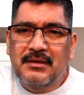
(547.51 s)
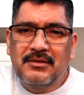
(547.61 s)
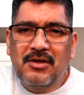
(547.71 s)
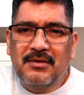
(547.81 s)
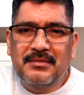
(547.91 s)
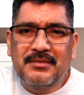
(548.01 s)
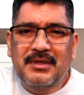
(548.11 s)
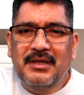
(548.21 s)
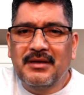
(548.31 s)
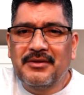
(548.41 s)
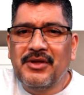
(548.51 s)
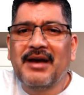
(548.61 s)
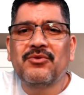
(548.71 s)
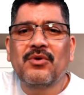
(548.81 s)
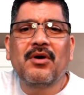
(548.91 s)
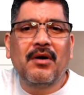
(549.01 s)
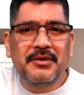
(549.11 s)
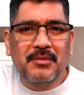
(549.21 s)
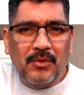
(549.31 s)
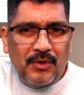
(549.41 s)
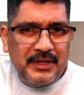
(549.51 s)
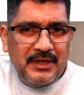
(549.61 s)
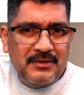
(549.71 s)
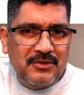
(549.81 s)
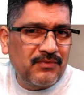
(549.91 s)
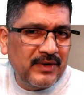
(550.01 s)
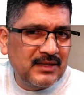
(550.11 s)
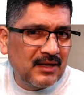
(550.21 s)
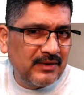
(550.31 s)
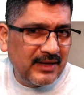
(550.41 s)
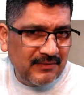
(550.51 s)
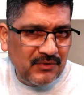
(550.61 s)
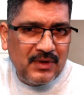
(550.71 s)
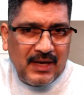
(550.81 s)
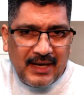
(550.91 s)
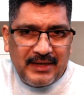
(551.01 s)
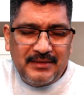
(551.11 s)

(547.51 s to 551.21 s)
No, you have to call in the morning to find out if you got